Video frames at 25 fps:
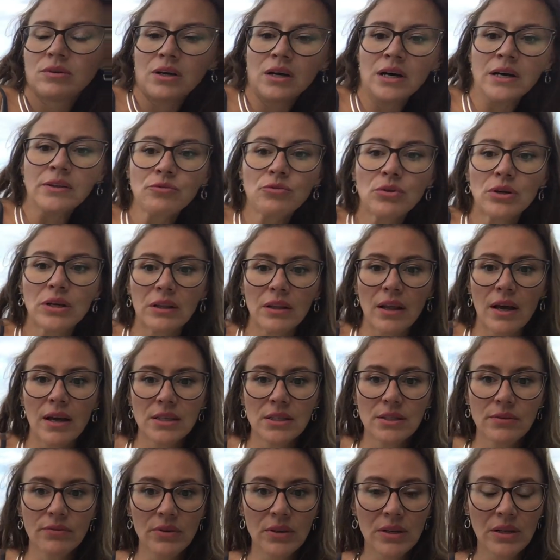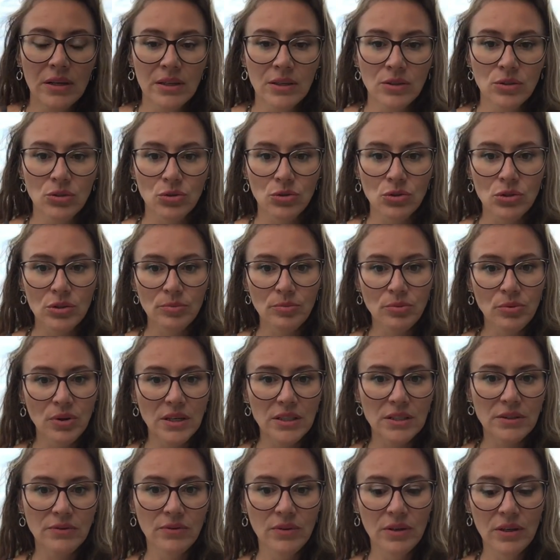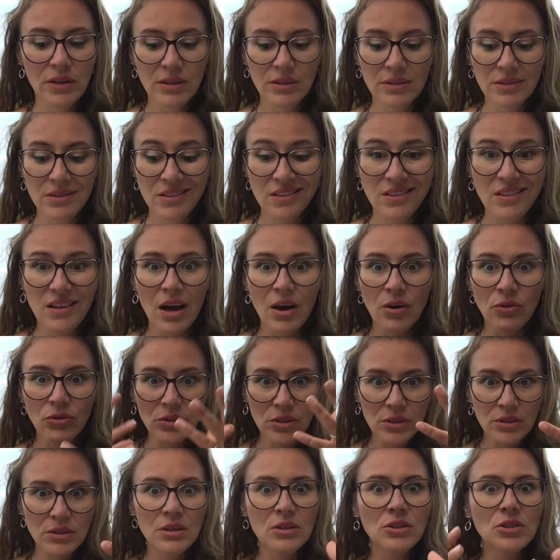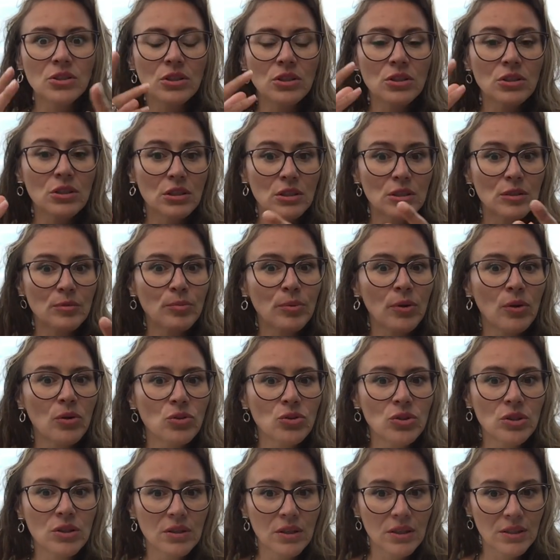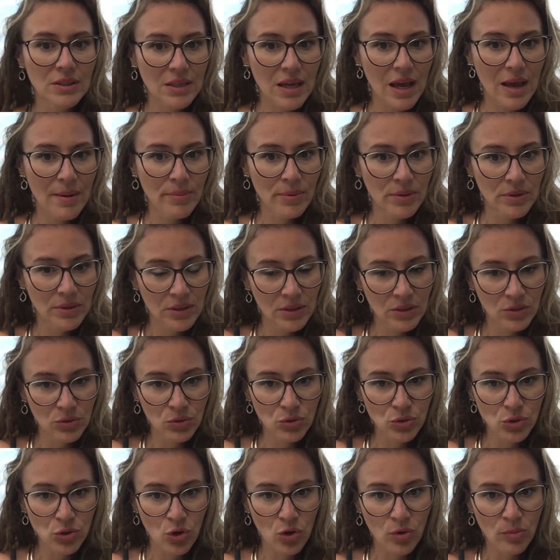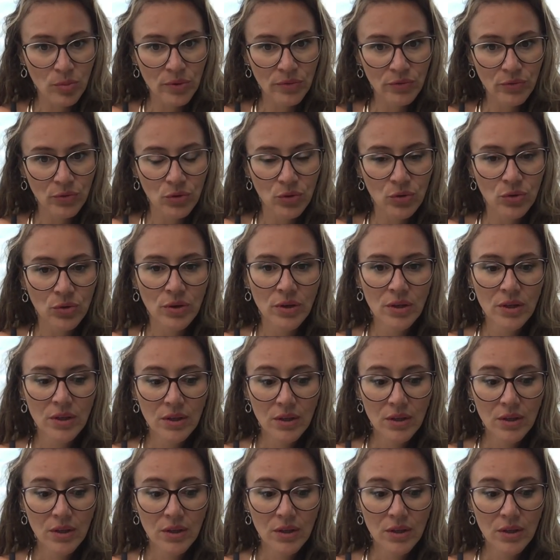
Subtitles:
unrealized feelings or suppressed feelings. And now there is this explosion that's happening in October for you.